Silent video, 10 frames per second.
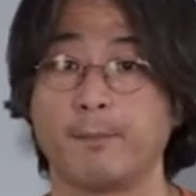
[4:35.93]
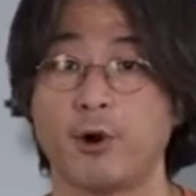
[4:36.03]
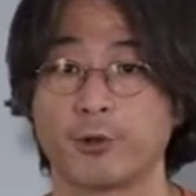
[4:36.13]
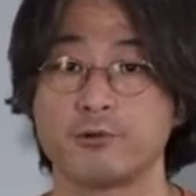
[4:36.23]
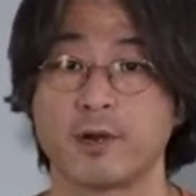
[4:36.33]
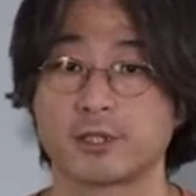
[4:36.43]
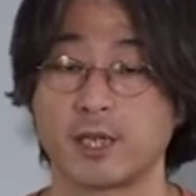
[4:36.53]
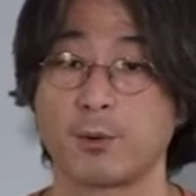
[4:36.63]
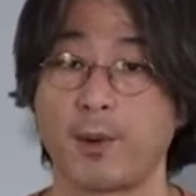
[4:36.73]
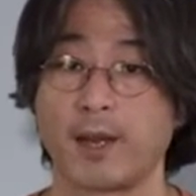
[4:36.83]
particle
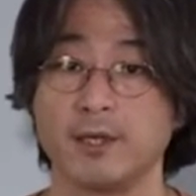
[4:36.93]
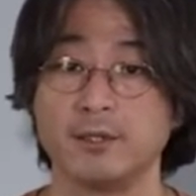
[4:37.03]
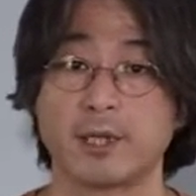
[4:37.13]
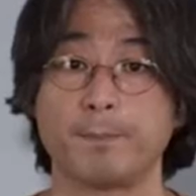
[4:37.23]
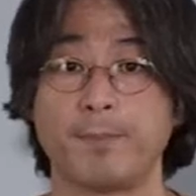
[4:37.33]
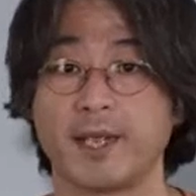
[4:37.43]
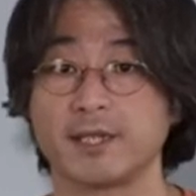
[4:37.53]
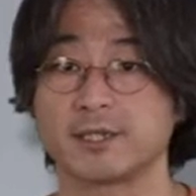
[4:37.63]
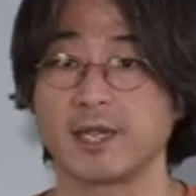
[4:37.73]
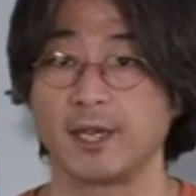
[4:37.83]
accelerator, the
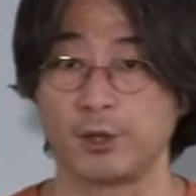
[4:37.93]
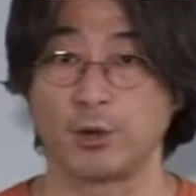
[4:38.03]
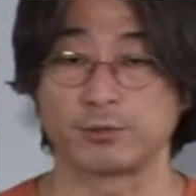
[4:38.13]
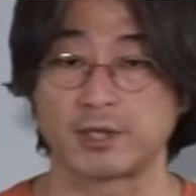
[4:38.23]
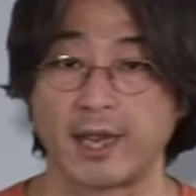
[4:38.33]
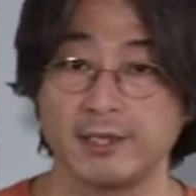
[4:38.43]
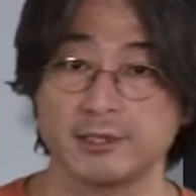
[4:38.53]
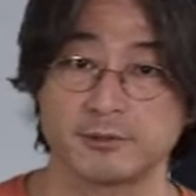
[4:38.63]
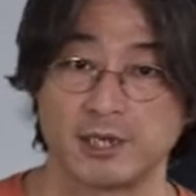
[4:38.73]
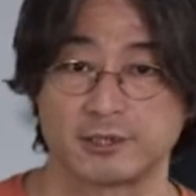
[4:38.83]
biggest in those
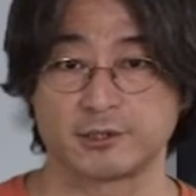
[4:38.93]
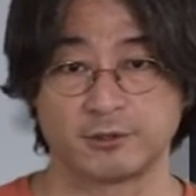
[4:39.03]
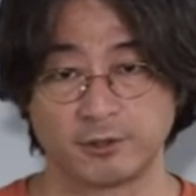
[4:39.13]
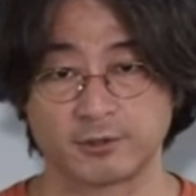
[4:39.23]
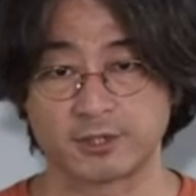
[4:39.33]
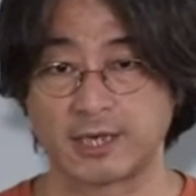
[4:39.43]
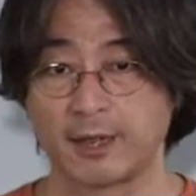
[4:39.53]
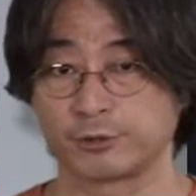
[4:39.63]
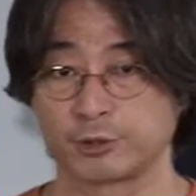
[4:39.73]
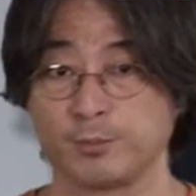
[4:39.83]
days. It still looks
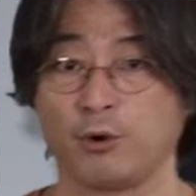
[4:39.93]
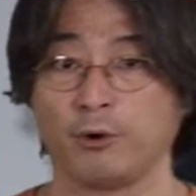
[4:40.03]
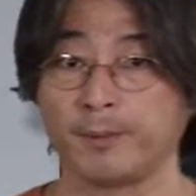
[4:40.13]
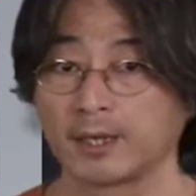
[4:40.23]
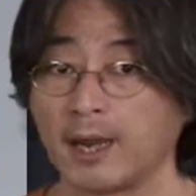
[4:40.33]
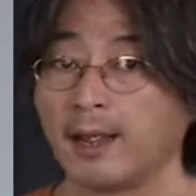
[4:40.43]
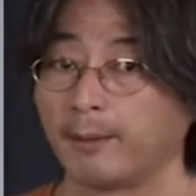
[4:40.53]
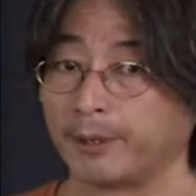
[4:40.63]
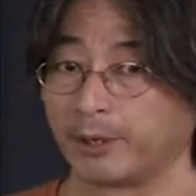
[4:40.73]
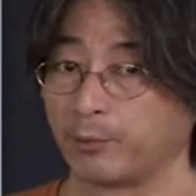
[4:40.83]
now small,
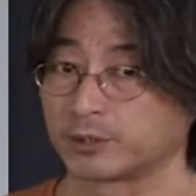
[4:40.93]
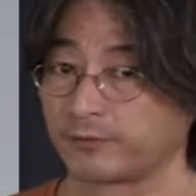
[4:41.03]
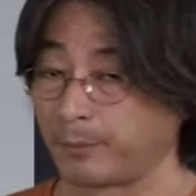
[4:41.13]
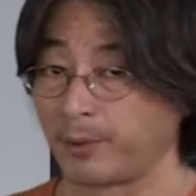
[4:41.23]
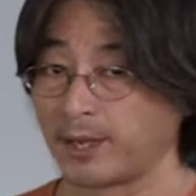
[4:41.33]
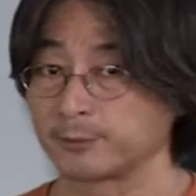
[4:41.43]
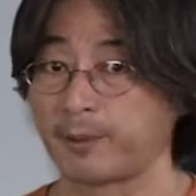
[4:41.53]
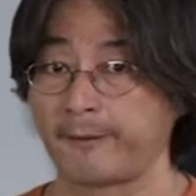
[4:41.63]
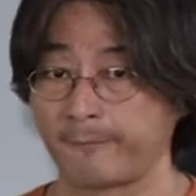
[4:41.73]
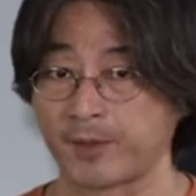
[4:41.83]
but it was the biggest
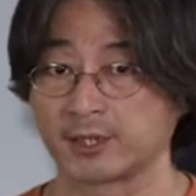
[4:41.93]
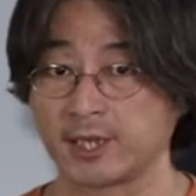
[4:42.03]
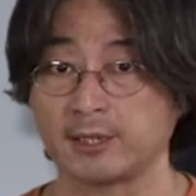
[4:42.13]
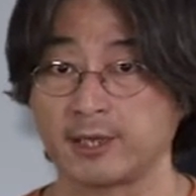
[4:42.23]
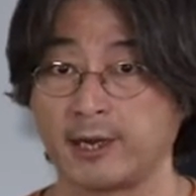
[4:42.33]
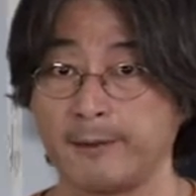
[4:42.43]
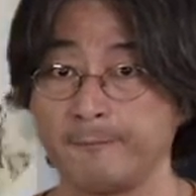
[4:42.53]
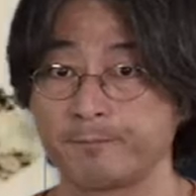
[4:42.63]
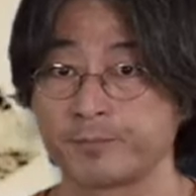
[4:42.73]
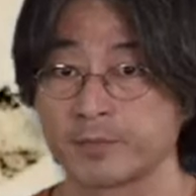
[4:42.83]
at that
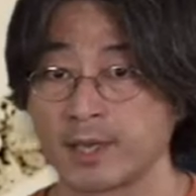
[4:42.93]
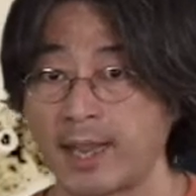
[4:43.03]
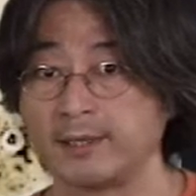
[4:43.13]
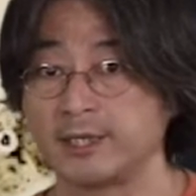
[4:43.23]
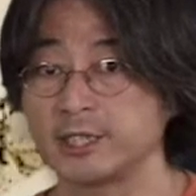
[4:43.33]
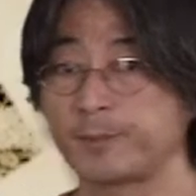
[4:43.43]
time. And this